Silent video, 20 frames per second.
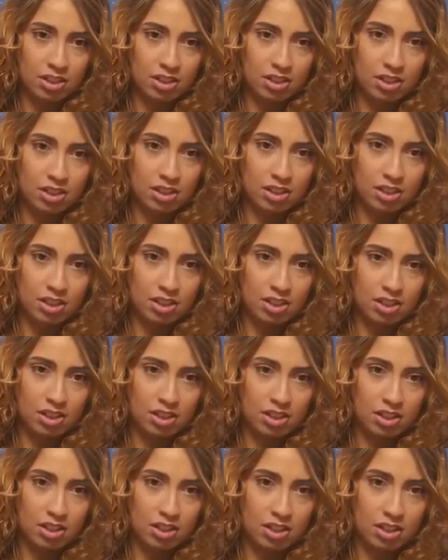
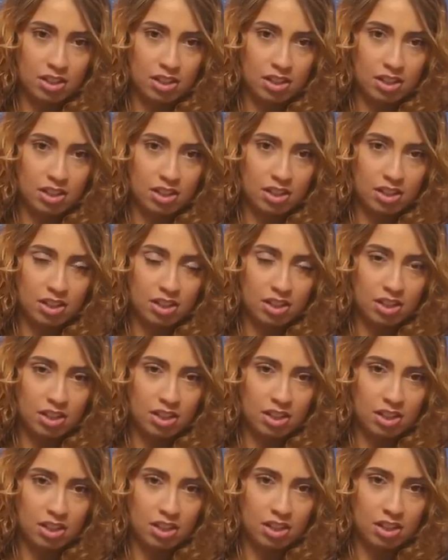
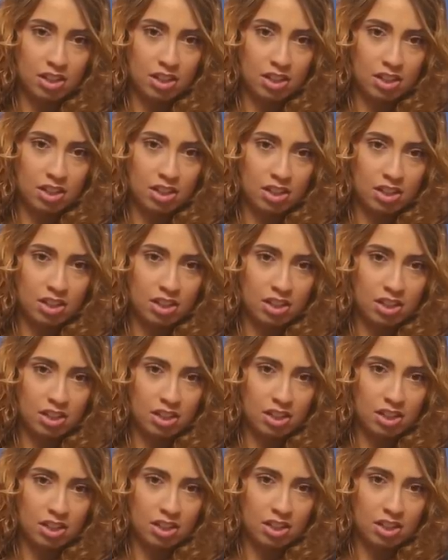
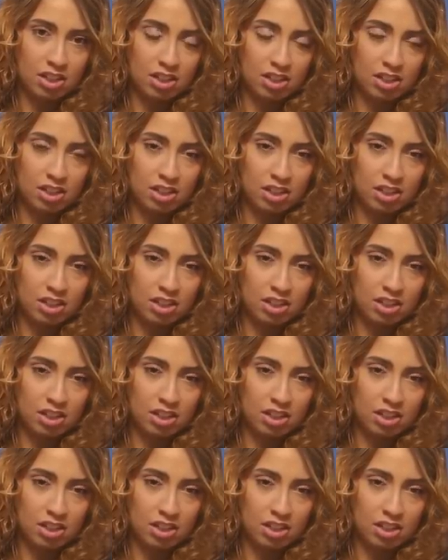This person isn't speaking.